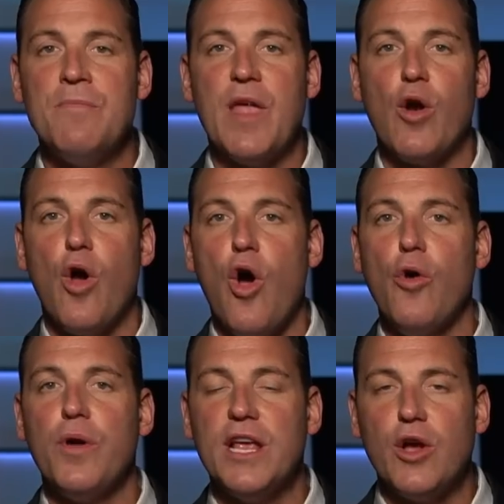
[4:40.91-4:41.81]
they are
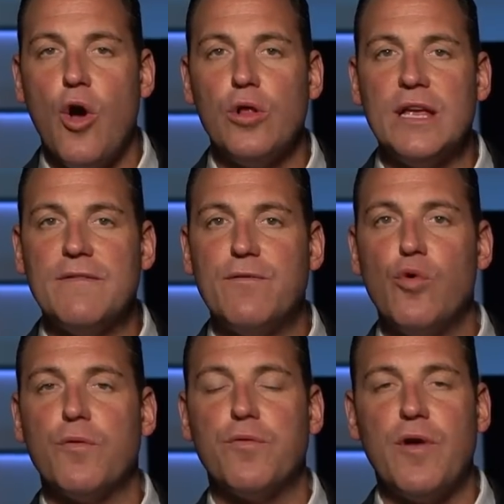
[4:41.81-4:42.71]
already calling
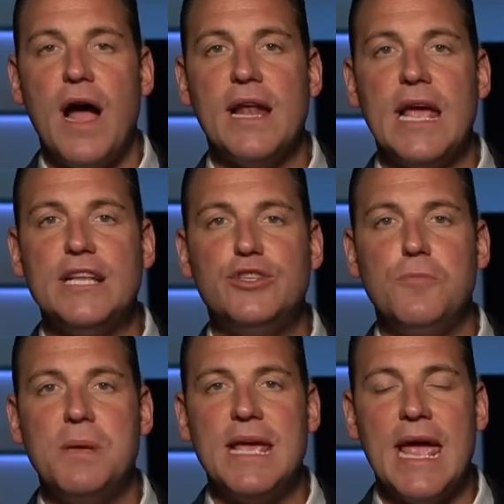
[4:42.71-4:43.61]
for Friday to
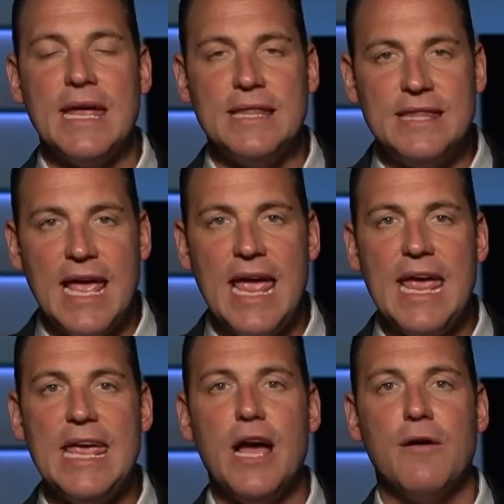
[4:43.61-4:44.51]
be a
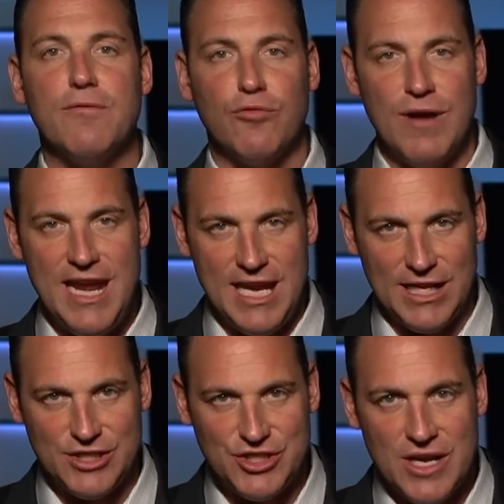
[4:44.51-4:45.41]
day of
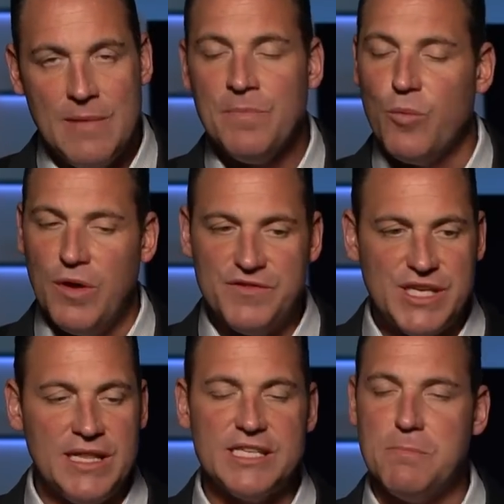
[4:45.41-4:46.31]
rage. We've
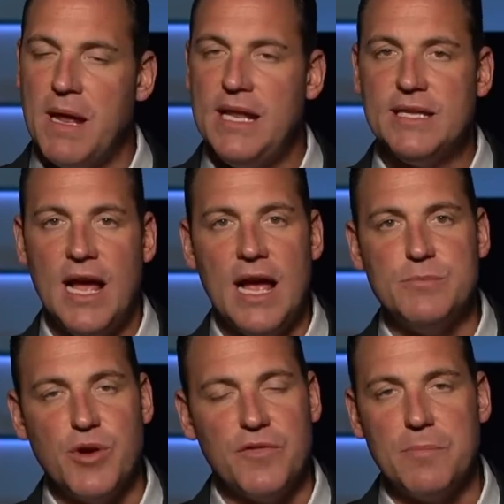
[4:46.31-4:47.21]
seen this many
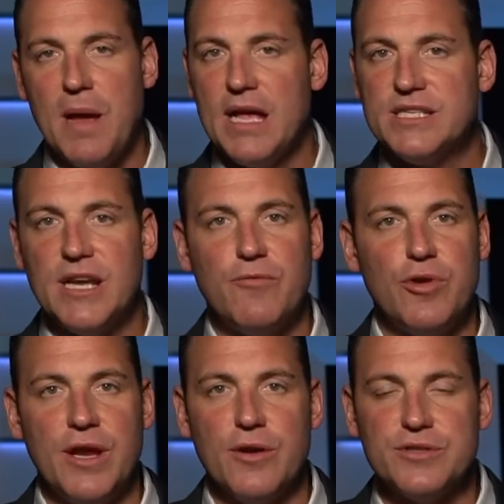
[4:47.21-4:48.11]
times over the past several
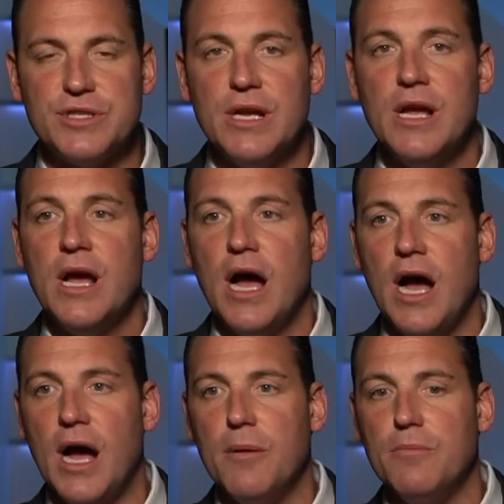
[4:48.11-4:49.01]
years.
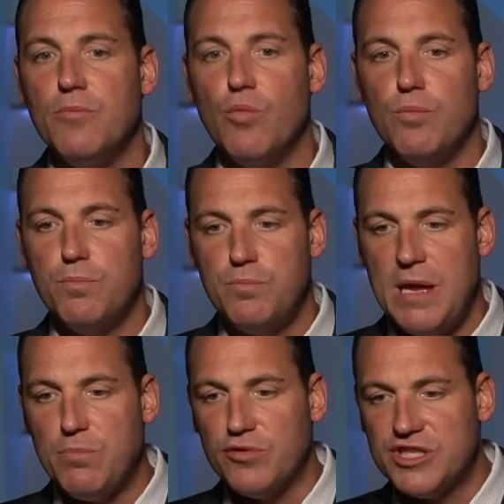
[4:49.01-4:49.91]

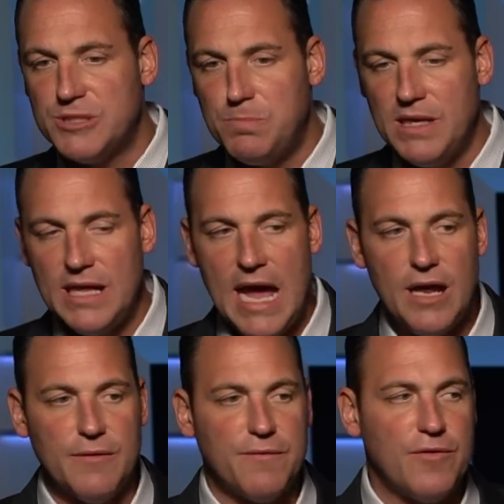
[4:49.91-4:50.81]
People spill
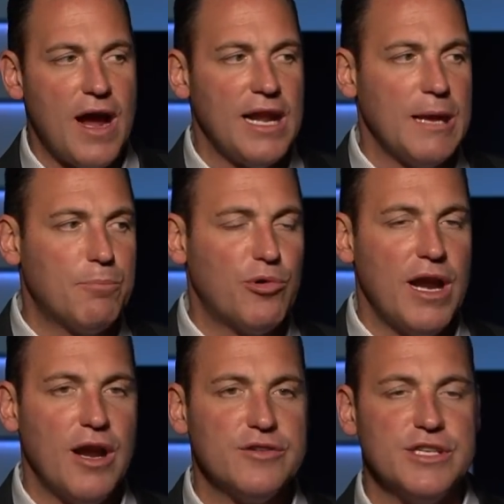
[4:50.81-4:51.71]
out of Friday
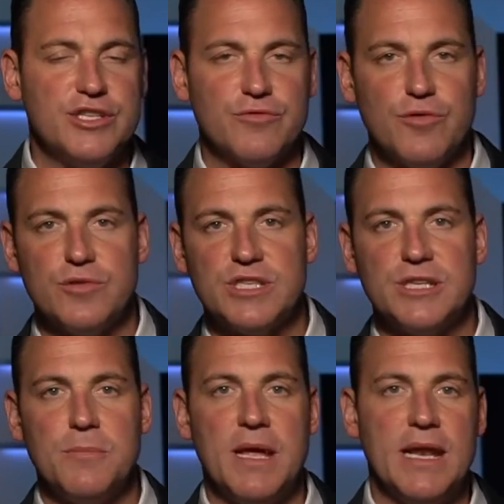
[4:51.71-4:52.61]
prayers in
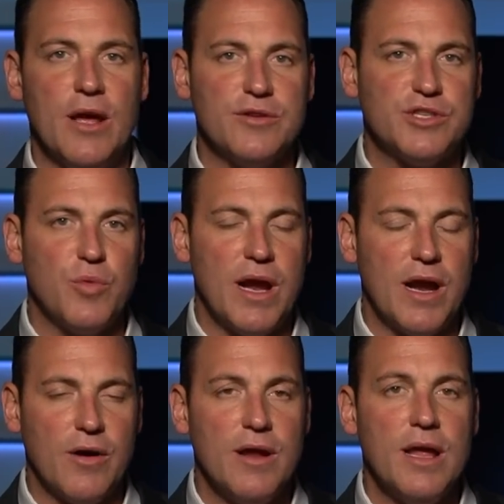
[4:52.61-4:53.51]
Jerusalem and elsewhere,